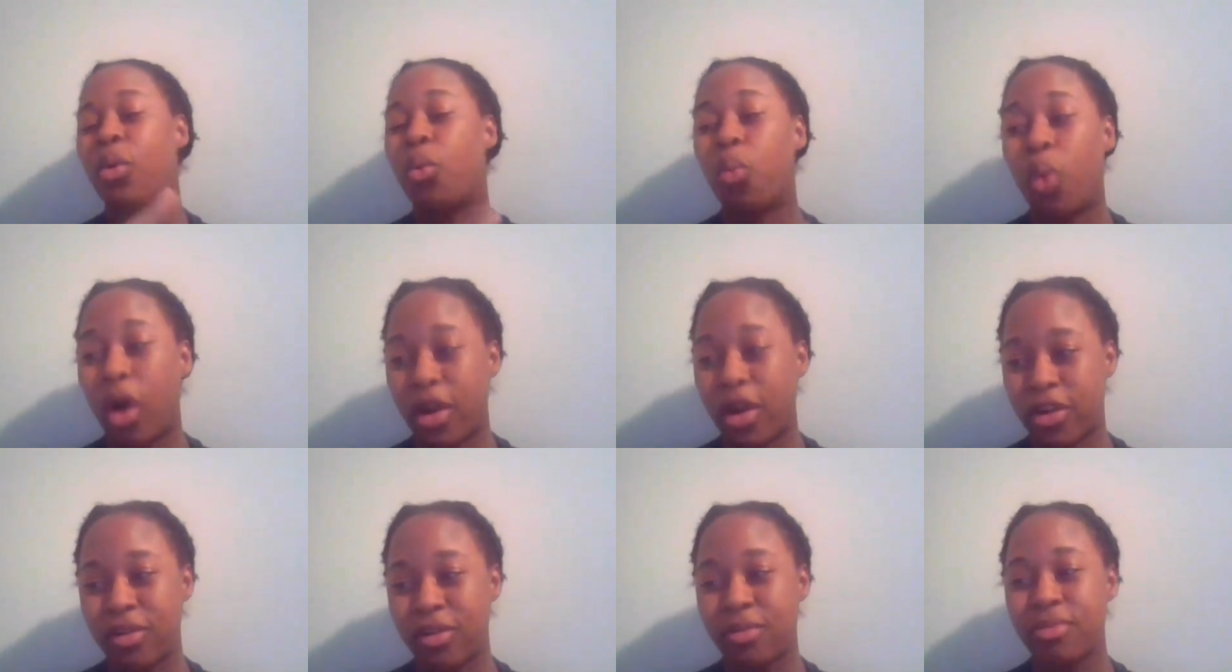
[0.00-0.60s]

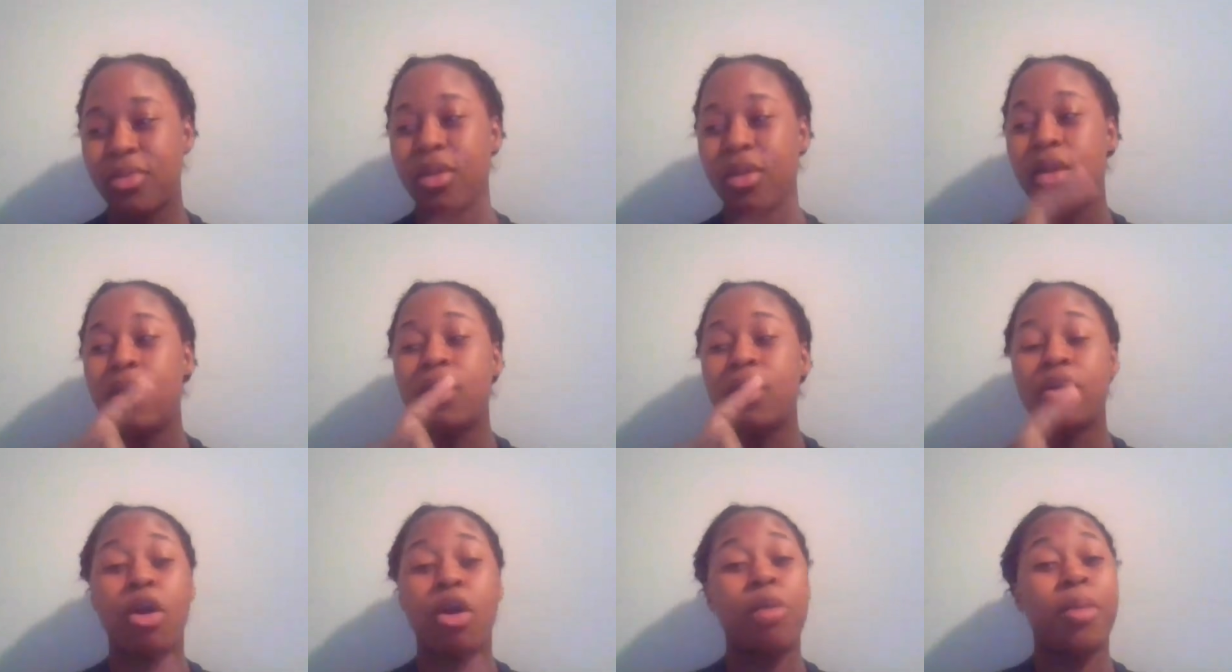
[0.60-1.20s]
Water,
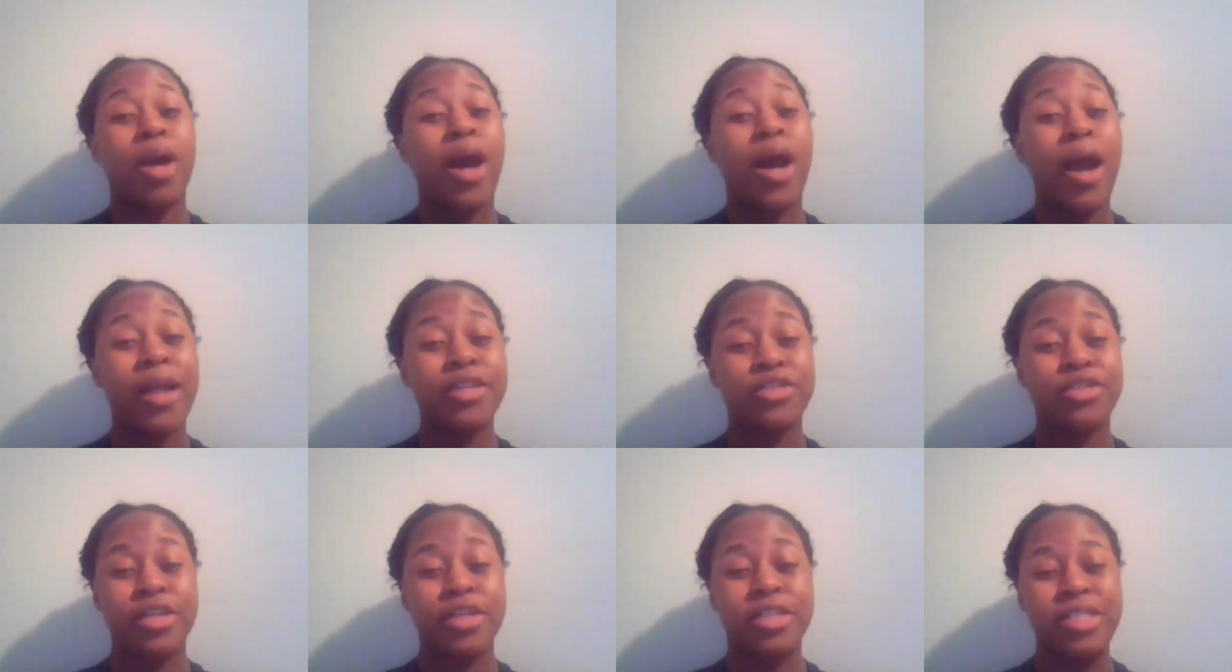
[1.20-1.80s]

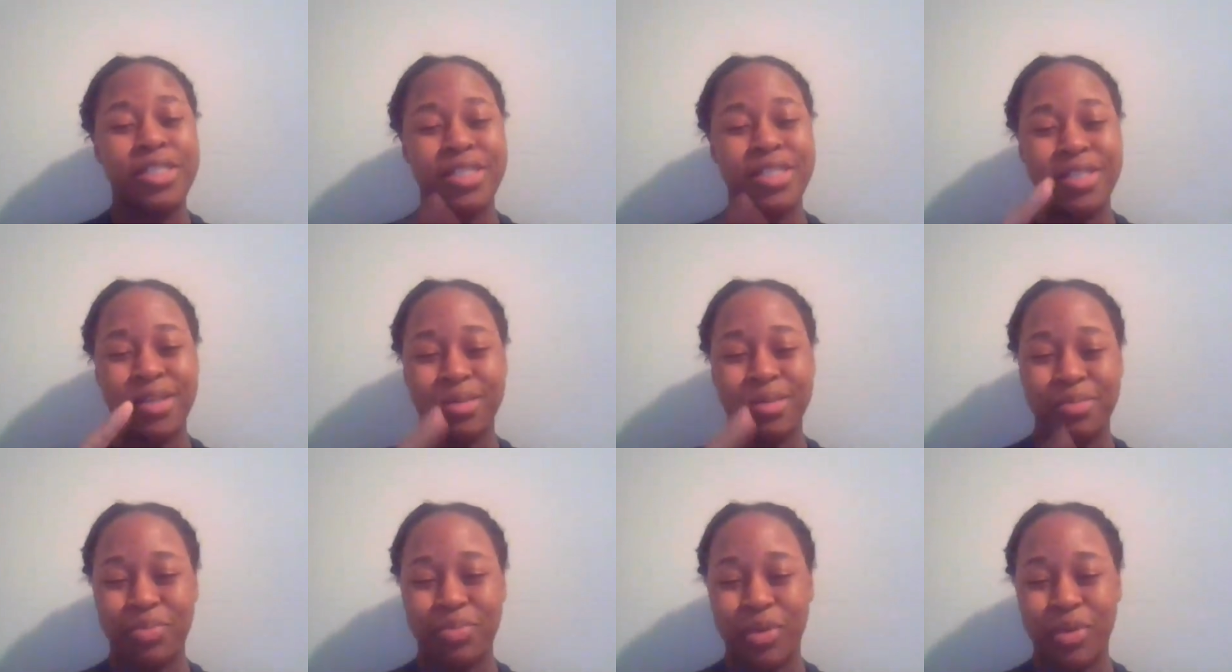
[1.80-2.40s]
carbohydrates,
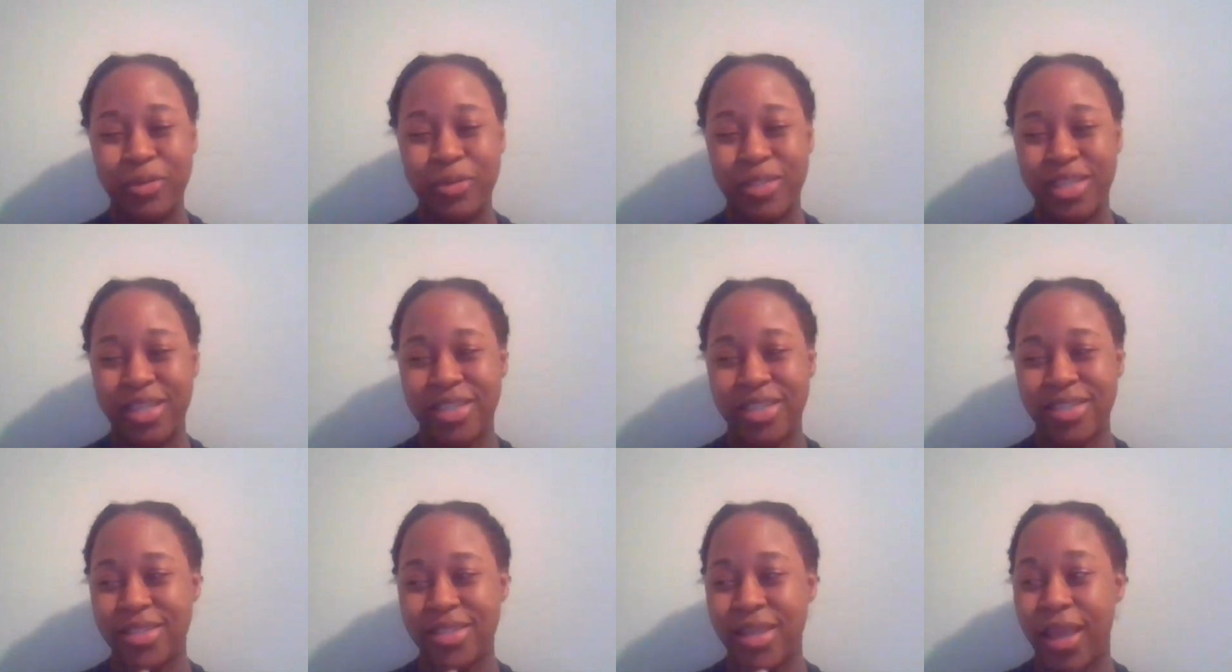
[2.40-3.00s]

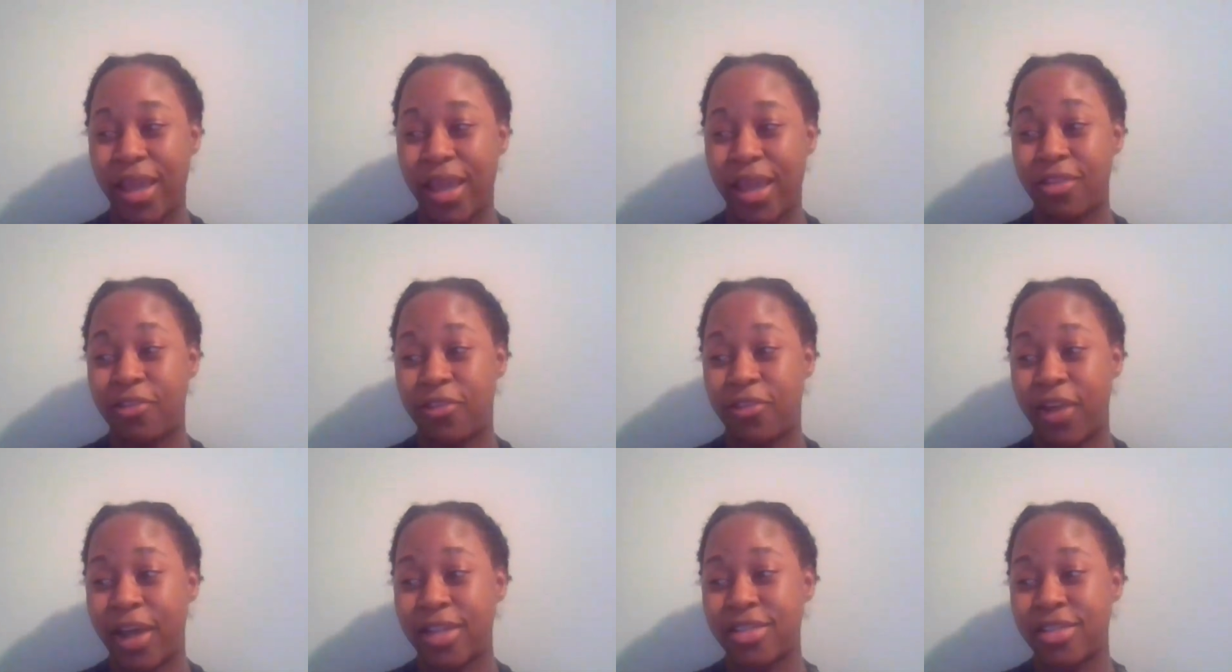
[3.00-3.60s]
proteins, and
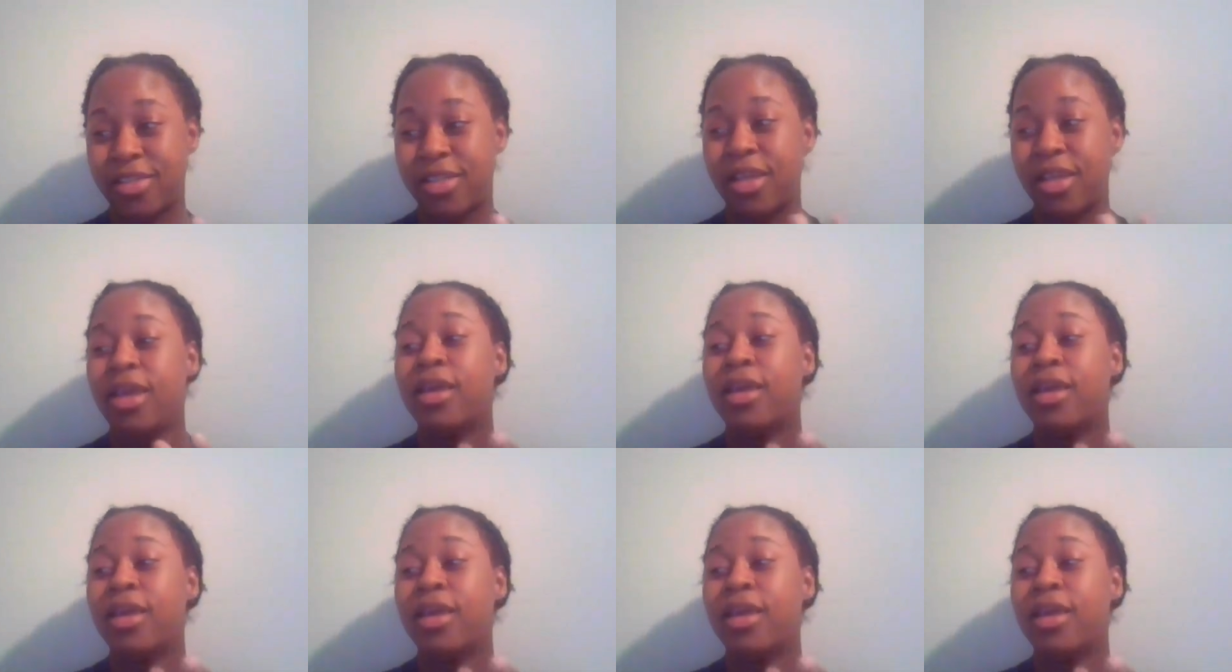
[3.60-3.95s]
fats.